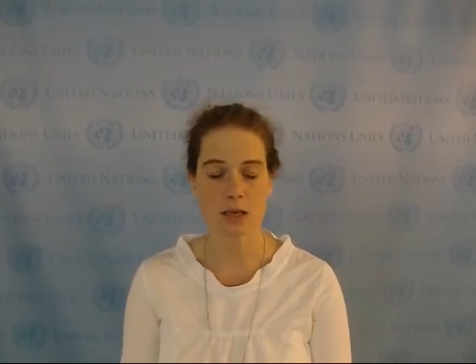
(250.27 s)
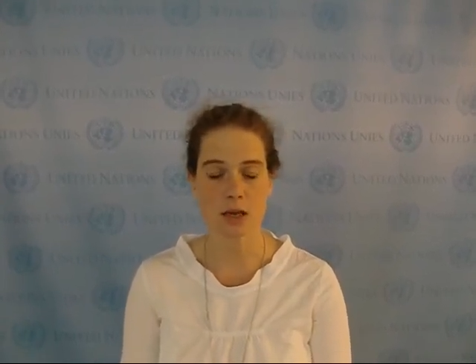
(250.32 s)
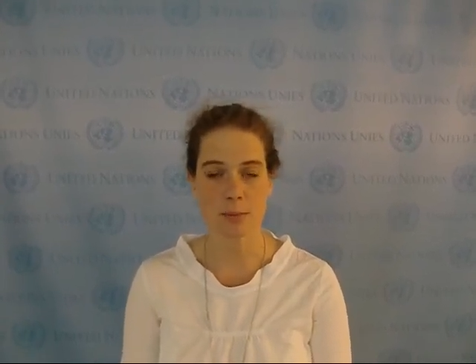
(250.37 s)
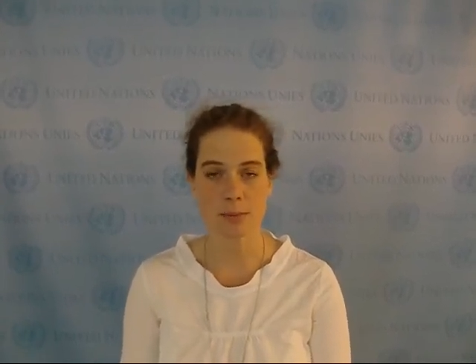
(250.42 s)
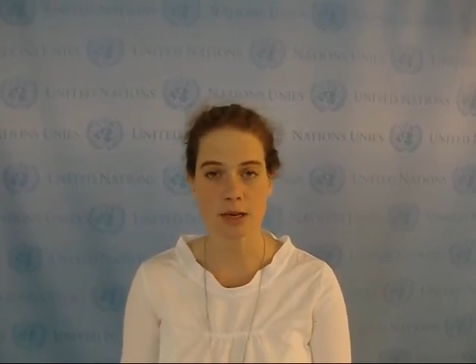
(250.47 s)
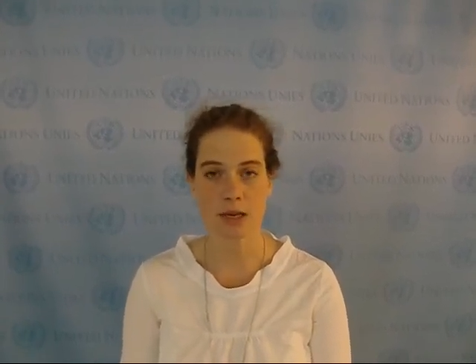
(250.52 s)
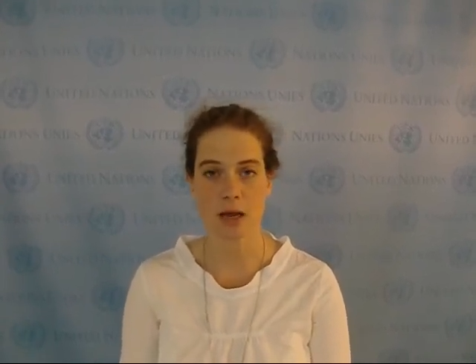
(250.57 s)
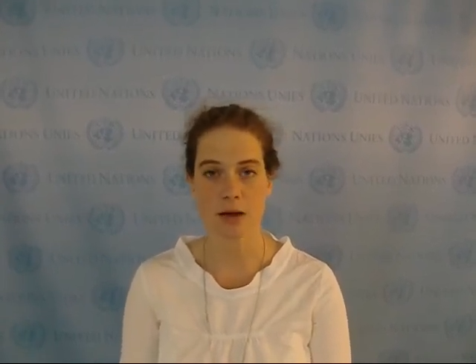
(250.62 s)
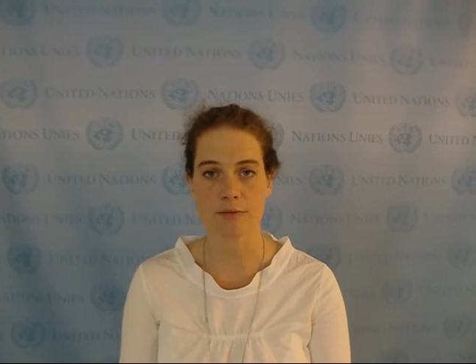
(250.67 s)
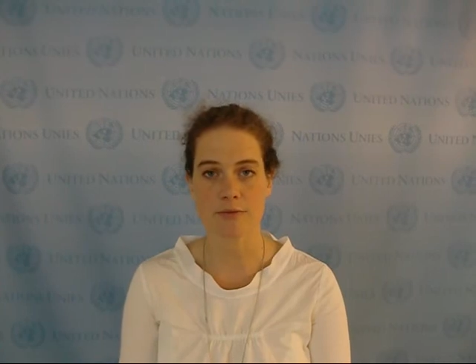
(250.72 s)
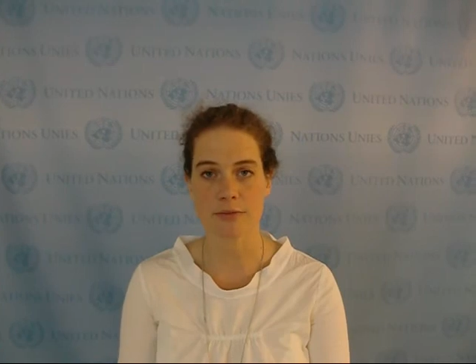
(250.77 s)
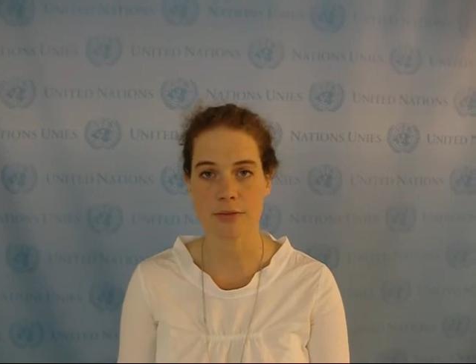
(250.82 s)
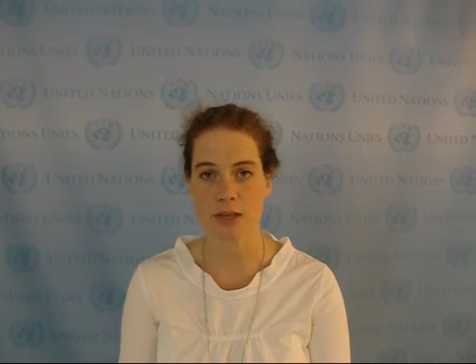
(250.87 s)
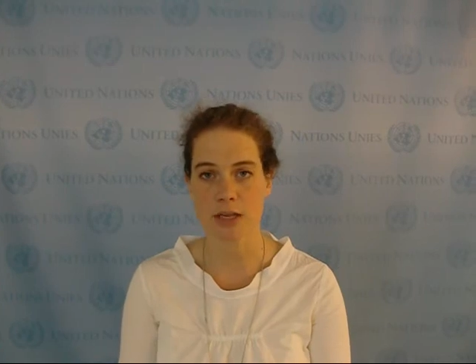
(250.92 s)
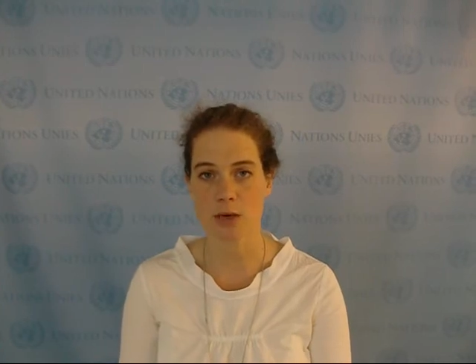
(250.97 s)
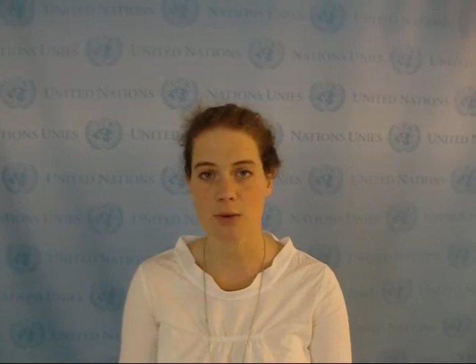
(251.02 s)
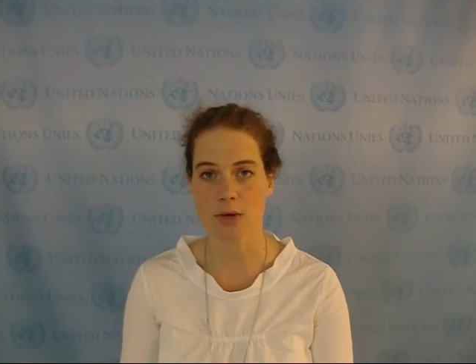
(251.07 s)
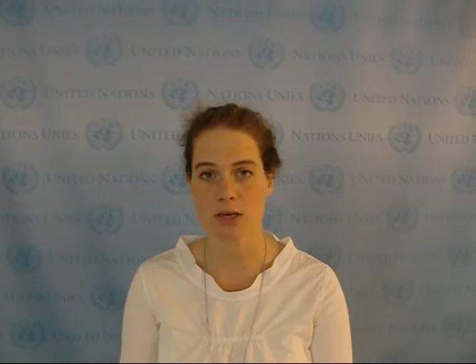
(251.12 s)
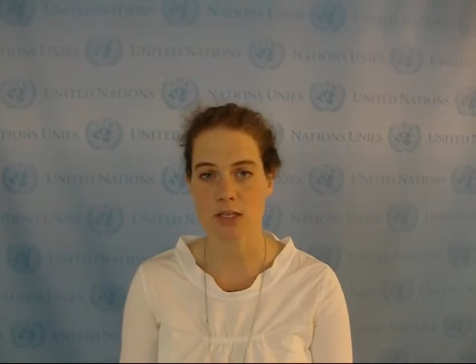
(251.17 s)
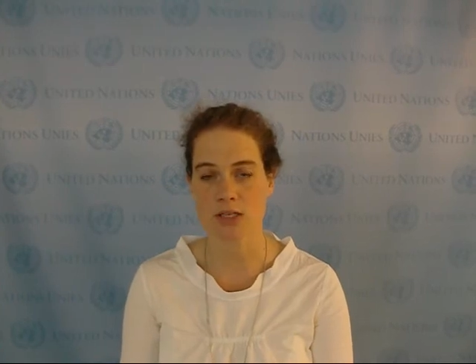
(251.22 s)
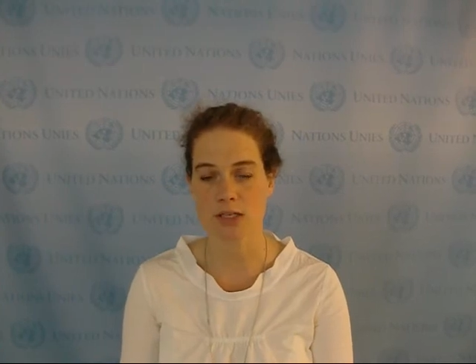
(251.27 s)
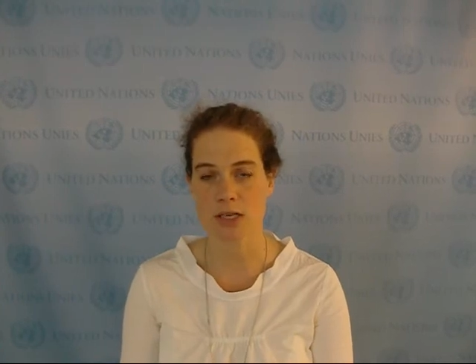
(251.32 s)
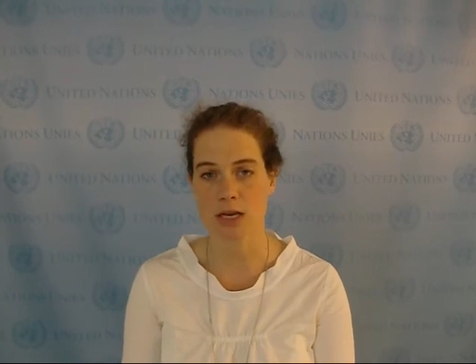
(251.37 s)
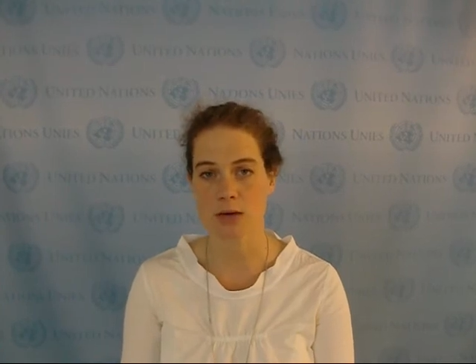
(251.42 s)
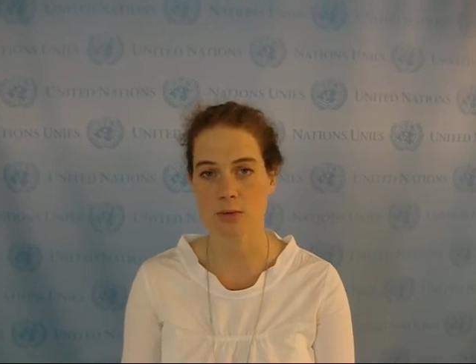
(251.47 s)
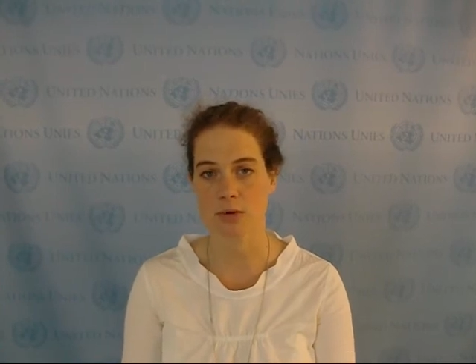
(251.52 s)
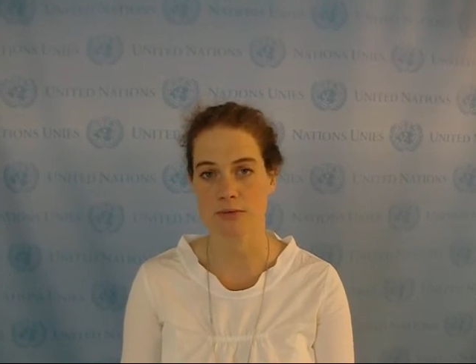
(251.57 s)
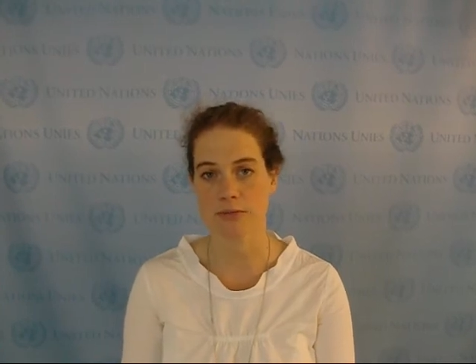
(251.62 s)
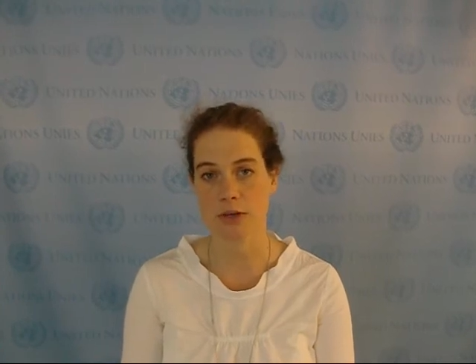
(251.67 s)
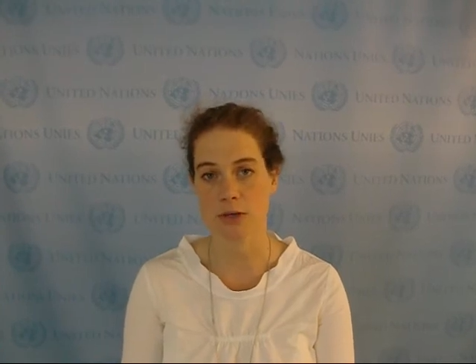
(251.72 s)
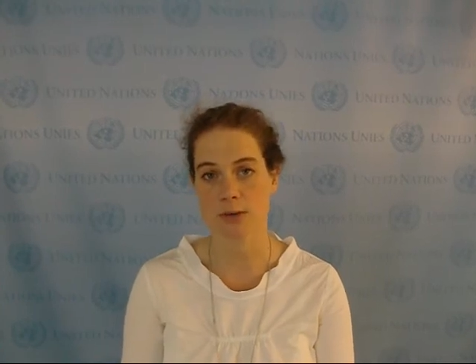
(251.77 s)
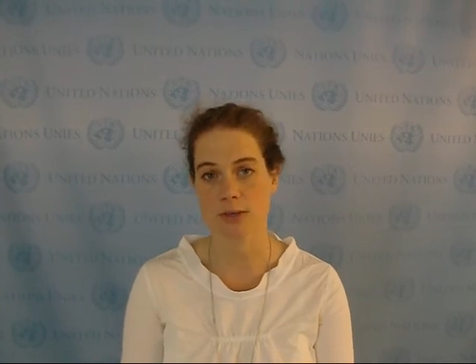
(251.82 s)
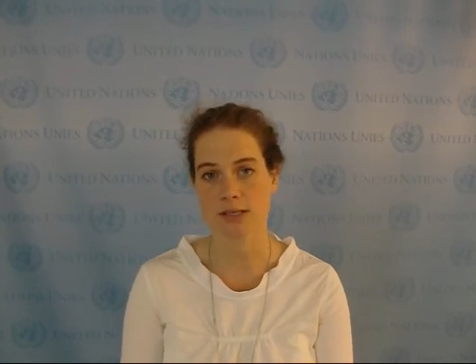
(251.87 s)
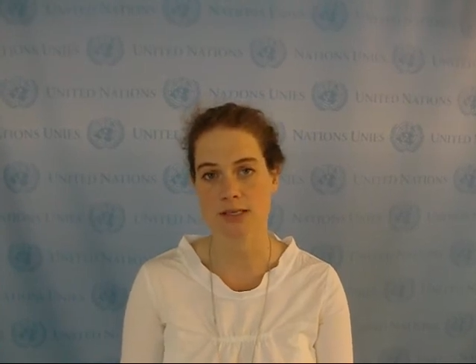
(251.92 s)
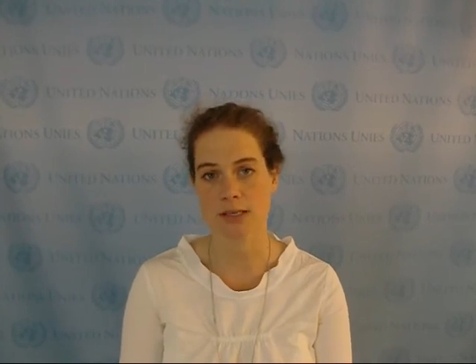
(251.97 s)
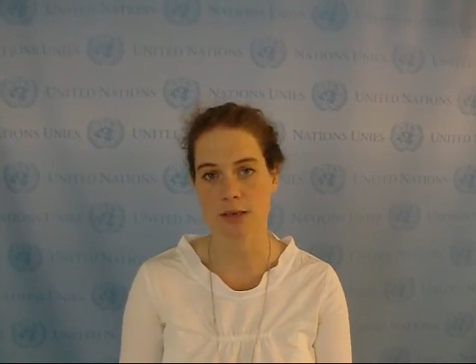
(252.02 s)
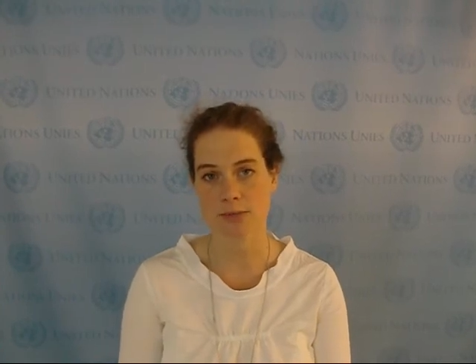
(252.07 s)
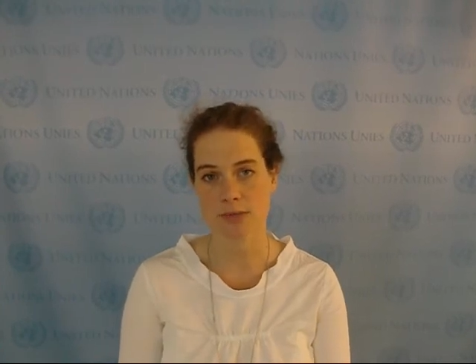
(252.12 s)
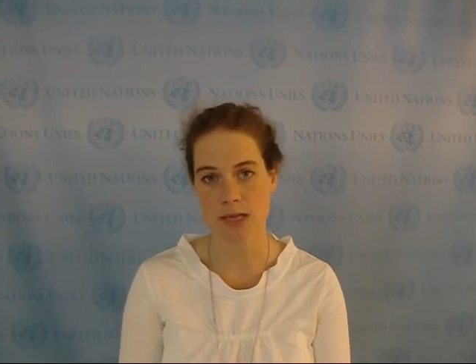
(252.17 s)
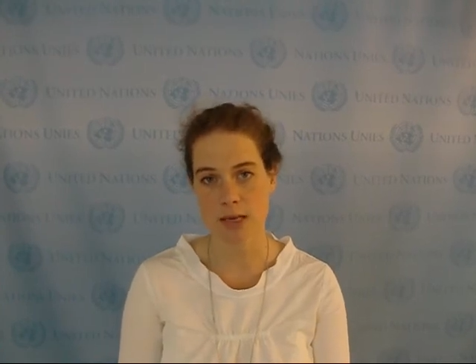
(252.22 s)
coming up for the U N G A review in
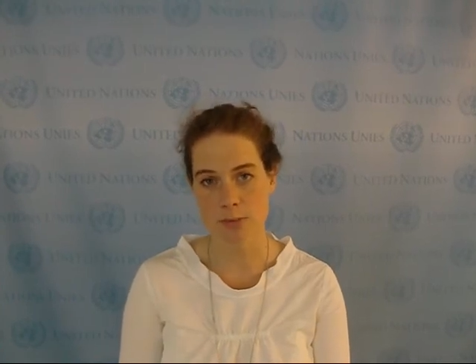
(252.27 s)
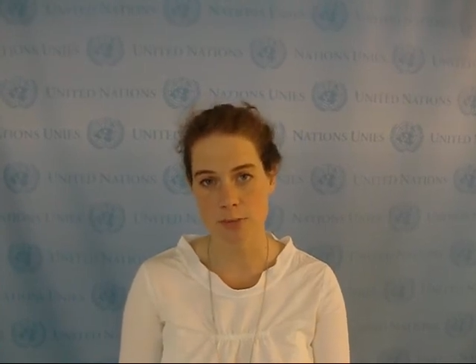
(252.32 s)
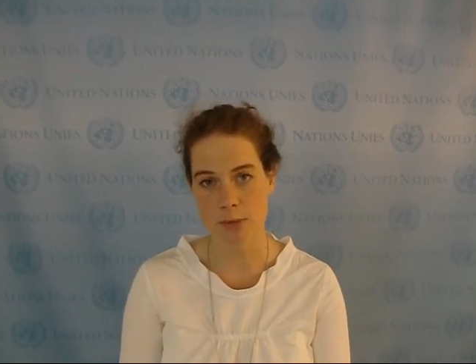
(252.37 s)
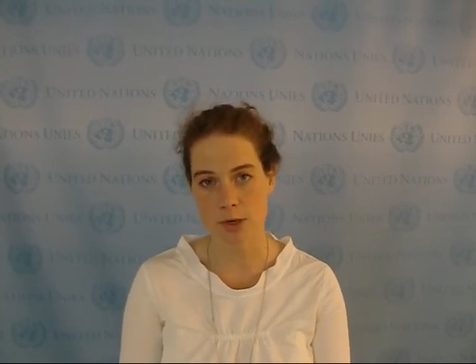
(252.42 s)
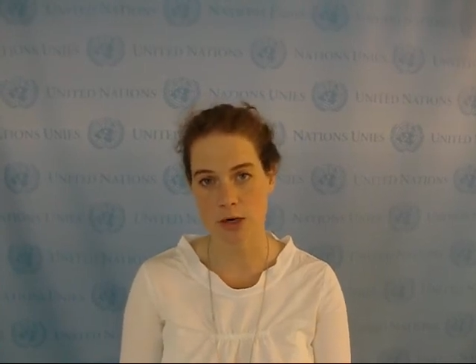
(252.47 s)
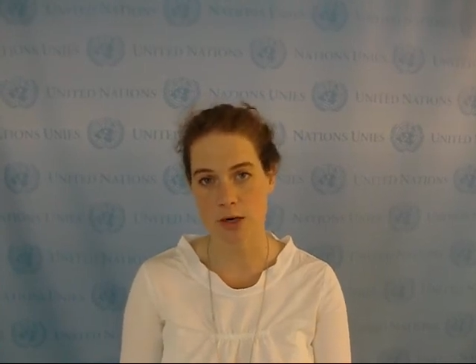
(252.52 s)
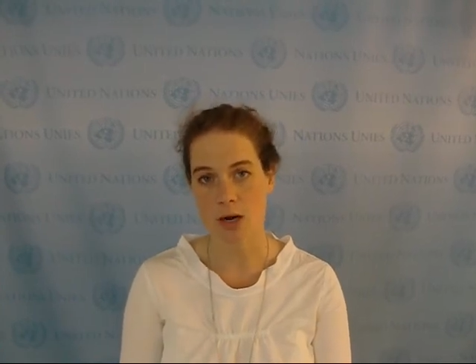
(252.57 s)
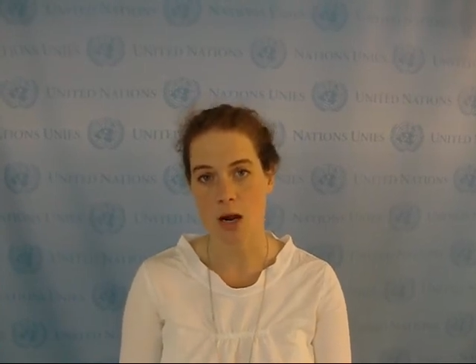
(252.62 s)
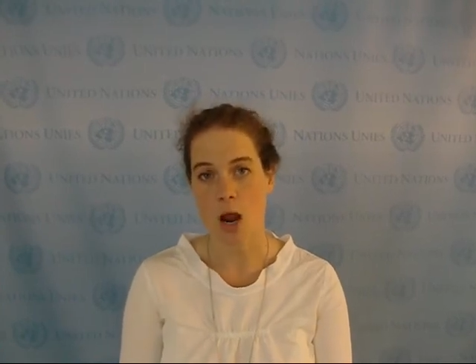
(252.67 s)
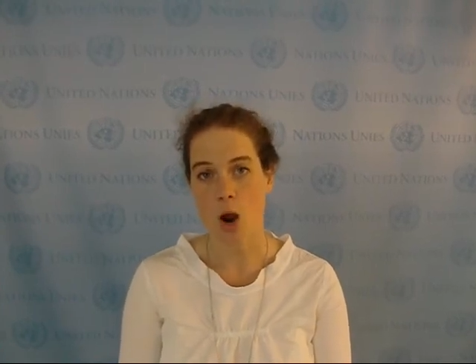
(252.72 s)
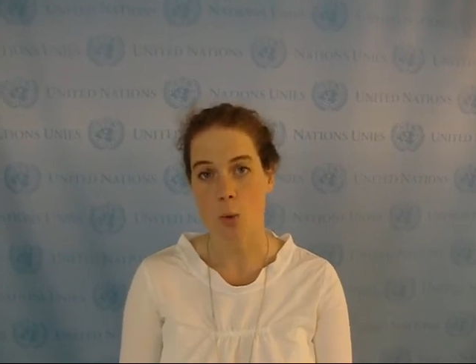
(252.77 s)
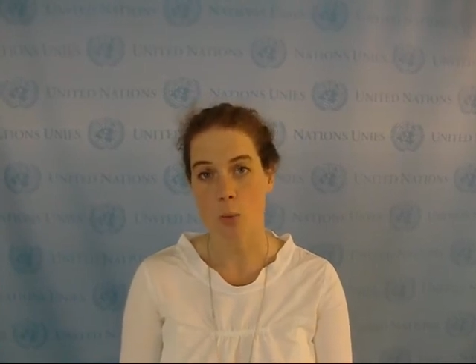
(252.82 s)
September.